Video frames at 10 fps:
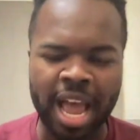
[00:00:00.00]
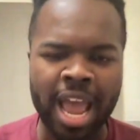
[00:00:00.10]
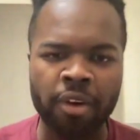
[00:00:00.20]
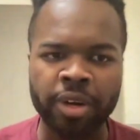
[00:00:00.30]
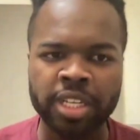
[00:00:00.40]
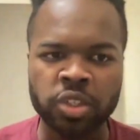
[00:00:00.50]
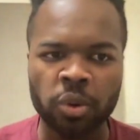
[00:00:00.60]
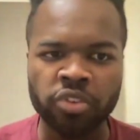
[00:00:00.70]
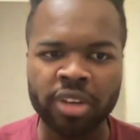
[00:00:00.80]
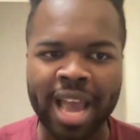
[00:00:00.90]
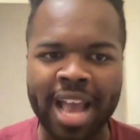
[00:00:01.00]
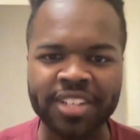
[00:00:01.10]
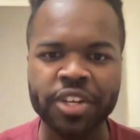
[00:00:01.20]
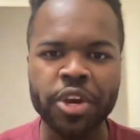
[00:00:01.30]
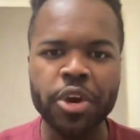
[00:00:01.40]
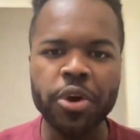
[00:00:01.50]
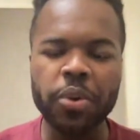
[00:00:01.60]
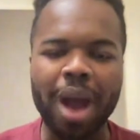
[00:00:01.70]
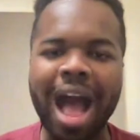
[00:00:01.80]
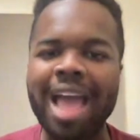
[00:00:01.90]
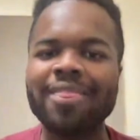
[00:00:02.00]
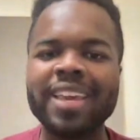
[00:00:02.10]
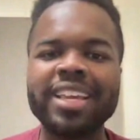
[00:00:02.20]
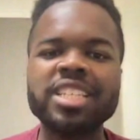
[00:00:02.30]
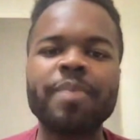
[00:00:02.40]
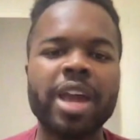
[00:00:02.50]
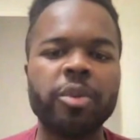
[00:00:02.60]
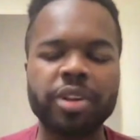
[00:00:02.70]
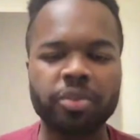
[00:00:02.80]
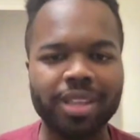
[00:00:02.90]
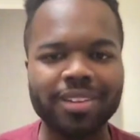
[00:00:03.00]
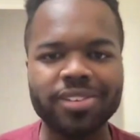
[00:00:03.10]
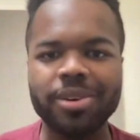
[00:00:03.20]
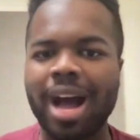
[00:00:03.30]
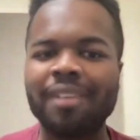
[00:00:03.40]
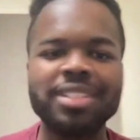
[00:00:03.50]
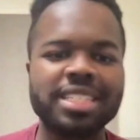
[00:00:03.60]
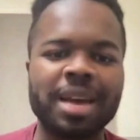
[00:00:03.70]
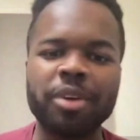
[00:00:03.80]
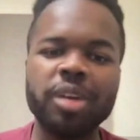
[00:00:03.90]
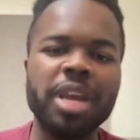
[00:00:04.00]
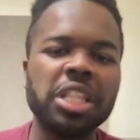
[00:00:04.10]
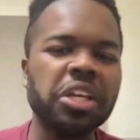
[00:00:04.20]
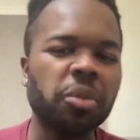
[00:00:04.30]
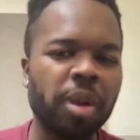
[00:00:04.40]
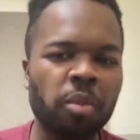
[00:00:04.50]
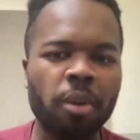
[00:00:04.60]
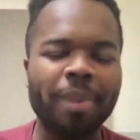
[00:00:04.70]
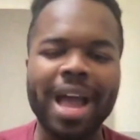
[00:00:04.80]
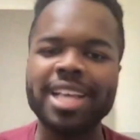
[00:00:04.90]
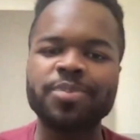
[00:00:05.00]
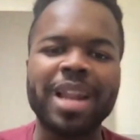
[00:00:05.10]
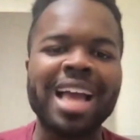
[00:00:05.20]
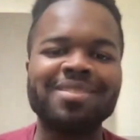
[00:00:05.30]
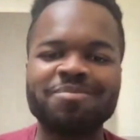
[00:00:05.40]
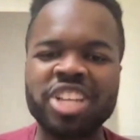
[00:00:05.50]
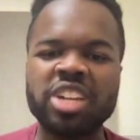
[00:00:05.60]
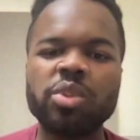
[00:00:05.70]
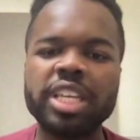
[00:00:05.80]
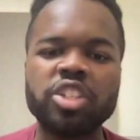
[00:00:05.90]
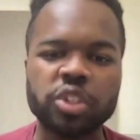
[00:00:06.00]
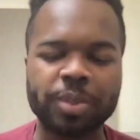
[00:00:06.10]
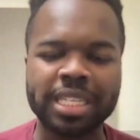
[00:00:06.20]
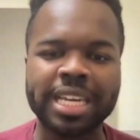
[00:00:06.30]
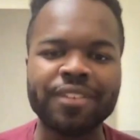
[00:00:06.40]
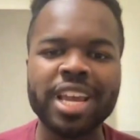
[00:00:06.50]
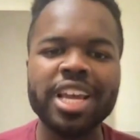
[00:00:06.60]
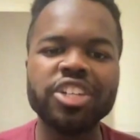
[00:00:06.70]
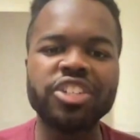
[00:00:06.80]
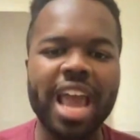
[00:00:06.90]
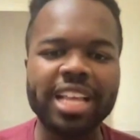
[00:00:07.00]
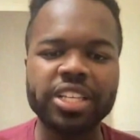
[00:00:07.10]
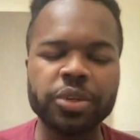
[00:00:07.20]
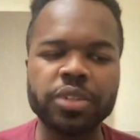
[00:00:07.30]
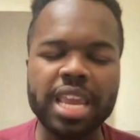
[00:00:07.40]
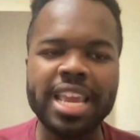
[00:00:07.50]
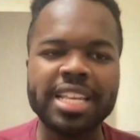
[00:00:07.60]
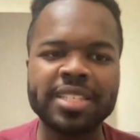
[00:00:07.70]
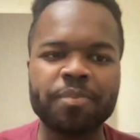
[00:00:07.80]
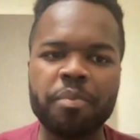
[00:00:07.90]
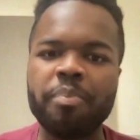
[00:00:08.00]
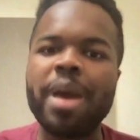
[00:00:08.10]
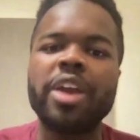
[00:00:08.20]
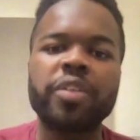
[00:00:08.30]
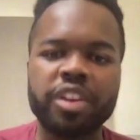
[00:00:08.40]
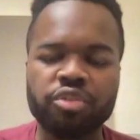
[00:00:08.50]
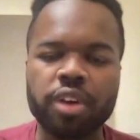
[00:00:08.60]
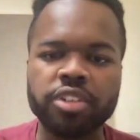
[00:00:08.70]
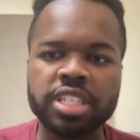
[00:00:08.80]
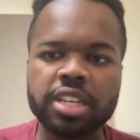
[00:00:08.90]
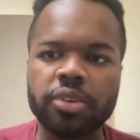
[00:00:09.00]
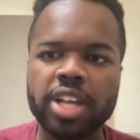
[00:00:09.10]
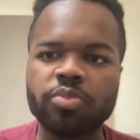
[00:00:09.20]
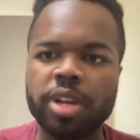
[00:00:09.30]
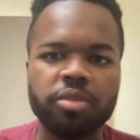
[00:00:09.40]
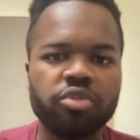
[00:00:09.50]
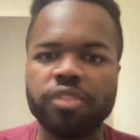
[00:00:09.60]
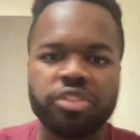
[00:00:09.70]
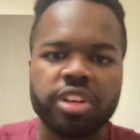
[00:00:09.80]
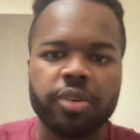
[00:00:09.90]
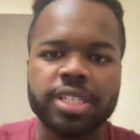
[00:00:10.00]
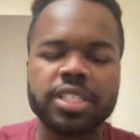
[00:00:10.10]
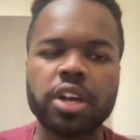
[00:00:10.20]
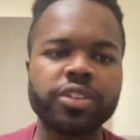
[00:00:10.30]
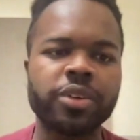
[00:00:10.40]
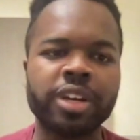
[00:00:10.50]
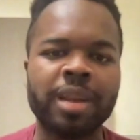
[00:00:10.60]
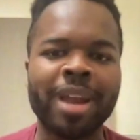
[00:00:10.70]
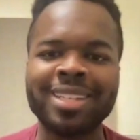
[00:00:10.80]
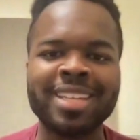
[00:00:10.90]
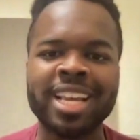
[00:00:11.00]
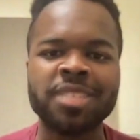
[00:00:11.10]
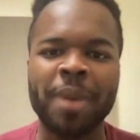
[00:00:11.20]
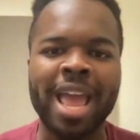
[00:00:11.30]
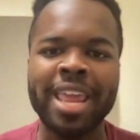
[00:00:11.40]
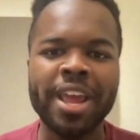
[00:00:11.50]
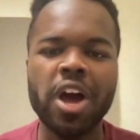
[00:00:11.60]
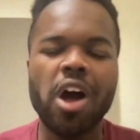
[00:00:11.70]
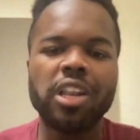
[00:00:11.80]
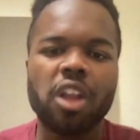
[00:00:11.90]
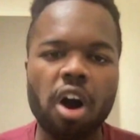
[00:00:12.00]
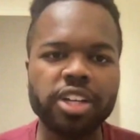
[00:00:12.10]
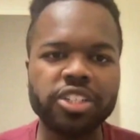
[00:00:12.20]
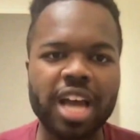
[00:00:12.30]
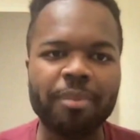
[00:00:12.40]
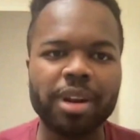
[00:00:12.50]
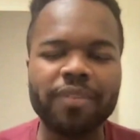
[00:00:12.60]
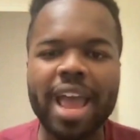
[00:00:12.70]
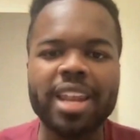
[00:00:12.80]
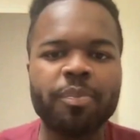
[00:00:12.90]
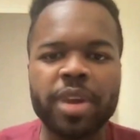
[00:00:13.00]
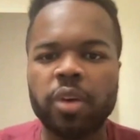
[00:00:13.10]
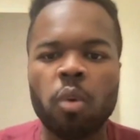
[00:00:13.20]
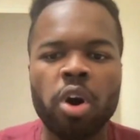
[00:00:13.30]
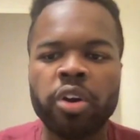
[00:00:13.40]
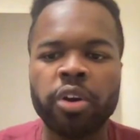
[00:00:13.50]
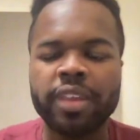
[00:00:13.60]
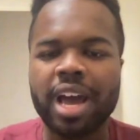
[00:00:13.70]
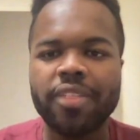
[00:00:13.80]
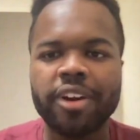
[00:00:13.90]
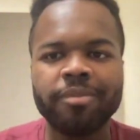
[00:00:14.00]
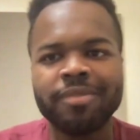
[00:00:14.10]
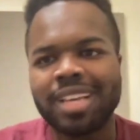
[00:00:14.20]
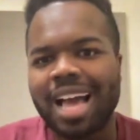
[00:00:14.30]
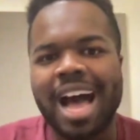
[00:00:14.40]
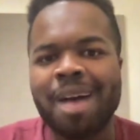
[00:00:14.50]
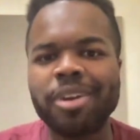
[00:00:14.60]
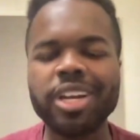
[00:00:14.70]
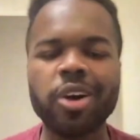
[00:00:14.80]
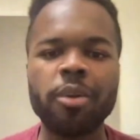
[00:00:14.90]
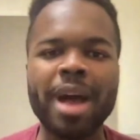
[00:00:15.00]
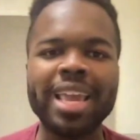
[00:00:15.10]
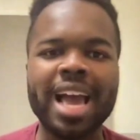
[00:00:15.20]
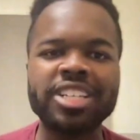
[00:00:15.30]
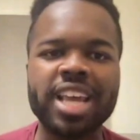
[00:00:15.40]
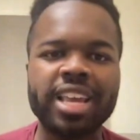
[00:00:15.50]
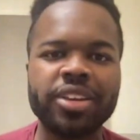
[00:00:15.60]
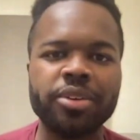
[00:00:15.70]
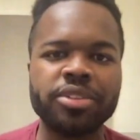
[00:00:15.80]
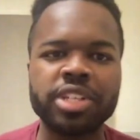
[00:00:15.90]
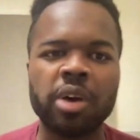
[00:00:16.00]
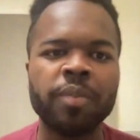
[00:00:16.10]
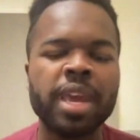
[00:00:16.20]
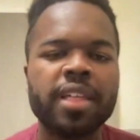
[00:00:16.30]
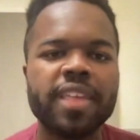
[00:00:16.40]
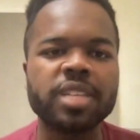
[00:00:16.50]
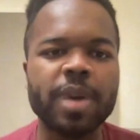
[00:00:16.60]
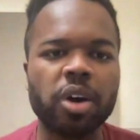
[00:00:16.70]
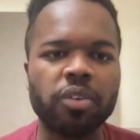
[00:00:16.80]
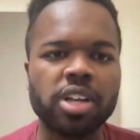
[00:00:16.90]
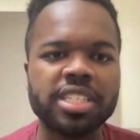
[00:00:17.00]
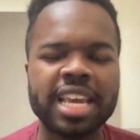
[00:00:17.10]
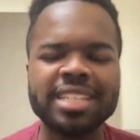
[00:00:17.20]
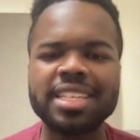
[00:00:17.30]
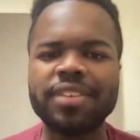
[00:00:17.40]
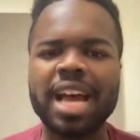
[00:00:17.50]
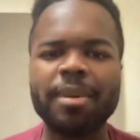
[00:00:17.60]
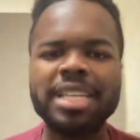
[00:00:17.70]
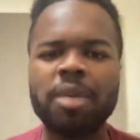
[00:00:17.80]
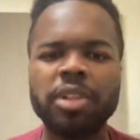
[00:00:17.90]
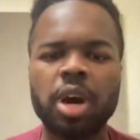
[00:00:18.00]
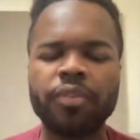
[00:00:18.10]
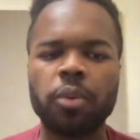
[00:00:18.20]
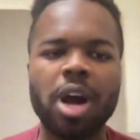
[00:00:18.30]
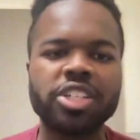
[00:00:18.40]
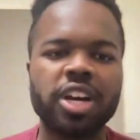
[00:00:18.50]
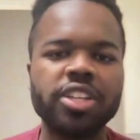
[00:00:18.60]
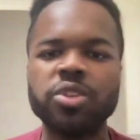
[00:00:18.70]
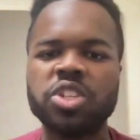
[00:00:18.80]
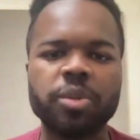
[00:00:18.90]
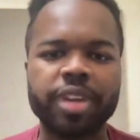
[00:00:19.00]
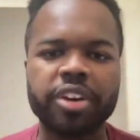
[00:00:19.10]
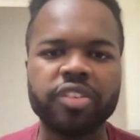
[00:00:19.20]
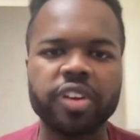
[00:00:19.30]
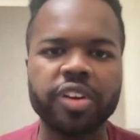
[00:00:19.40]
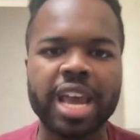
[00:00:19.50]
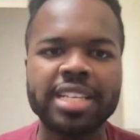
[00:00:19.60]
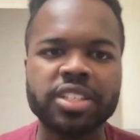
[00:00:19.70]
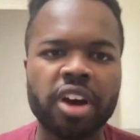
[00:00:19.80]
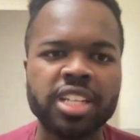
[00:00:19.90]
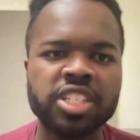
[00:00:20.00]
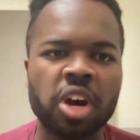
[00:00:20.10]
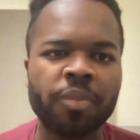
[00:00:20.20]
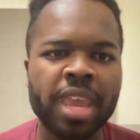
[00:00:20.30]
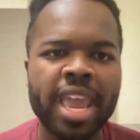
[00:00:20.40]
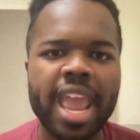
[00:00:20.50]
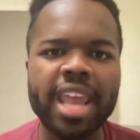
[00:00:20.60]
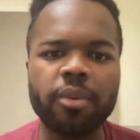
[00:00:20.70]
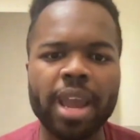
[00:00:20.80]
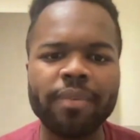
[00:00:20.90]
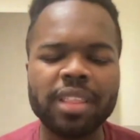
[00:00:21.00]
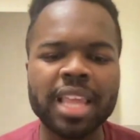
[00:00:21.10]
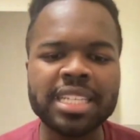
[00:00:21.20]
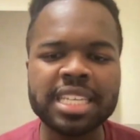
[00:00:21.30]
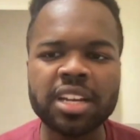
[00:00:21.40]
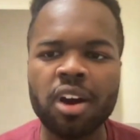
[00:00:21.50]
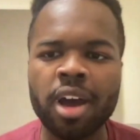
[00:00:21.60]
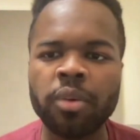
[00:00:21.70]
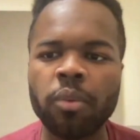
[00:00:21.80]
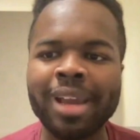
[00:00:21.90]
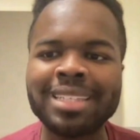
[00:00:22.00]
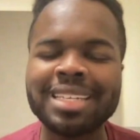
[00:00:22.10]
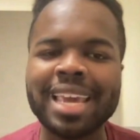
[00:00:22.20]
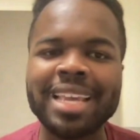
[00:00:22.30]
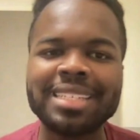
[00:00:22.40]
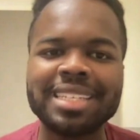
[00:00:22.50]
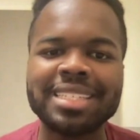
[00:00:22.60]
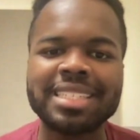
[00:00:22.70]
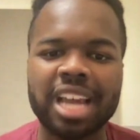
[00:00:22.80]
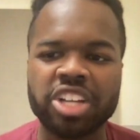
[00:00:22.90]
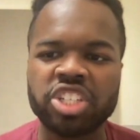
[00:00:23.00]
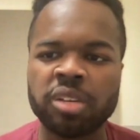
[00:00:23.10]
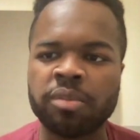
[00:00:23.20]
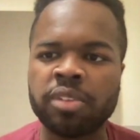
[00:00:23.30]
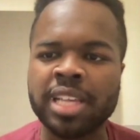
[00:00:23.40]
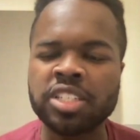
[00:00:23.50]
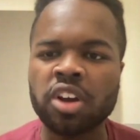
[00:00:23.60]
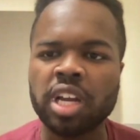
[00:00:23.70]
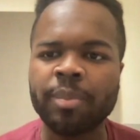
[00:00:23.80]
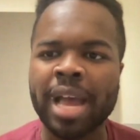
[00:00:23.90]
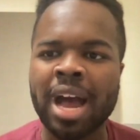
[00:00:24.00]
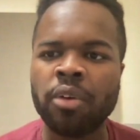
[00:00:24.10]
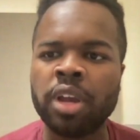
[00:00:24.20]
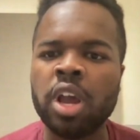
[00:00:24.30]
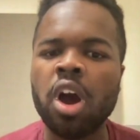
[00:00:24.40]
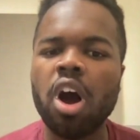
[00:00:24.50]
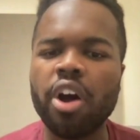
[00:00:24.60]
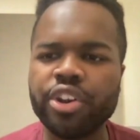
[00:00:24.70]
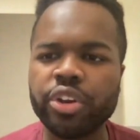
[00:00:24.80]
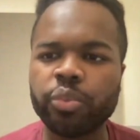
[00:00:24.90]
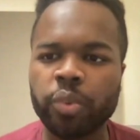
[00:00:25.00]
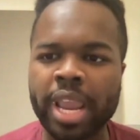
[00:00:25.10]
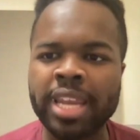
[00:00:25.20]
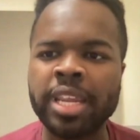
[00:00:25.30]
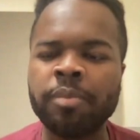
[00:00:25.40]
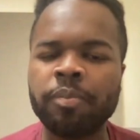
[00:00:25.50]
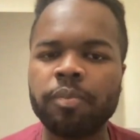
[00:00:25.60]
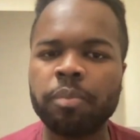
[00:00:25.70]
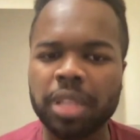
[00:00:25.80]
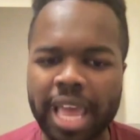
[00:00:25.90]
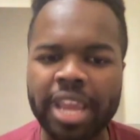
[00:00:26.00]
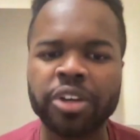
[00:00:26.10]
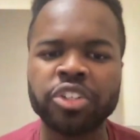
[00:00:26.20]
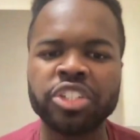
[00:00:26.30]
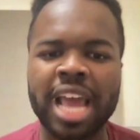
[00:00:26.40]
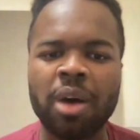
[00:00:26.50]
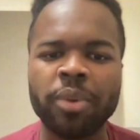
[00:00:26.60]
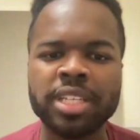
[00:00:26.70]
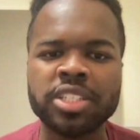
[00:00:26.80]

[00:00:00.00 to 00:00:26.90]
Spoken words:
I already told you guys who I think is better between the two. Obviously, I'm going to be a little bit more biased, but I genuinely do believe Jack Hughes is better than Trevor Zegras, but Trevor Zegras is also good. I'm not saying it's by a long shot, but if I had to pick one or the other, I'm going to go with my guy, Jack Hughes. So that's my overall stance. Leave a comment down below if you're watching on YouTube. Curious to hear your guys' thoughts. So anyway, let's get on with today's discussion. Let's talk about underrated players, shall we?